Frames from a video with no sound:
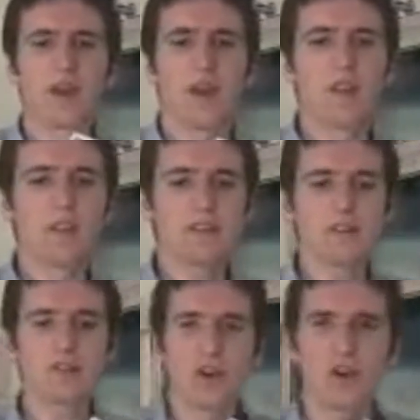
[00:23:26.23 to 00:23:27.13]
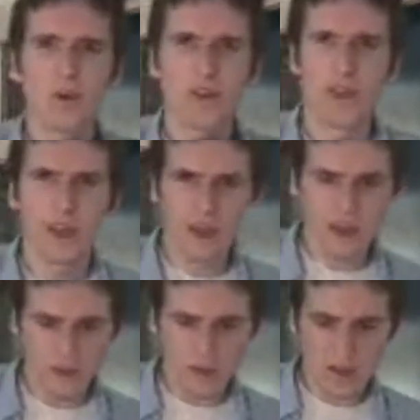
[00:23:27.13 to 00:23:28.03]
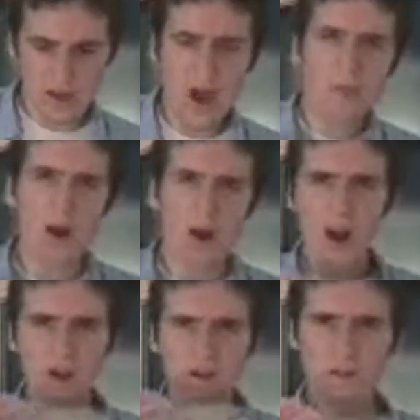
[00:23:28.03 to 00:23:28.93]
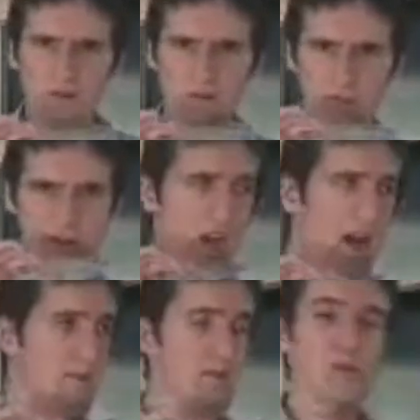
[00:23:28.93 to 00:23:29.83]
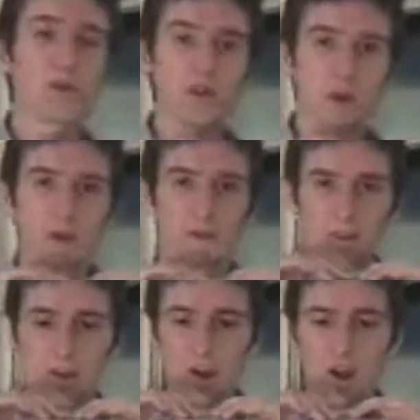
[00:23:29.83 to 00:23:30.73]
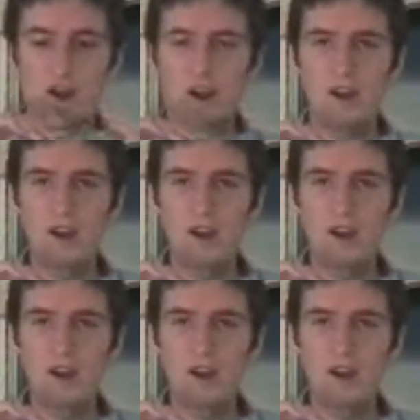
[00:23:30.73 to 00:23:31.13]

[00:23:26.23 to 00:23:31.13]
This is so when they come off of the top of the window, off the car,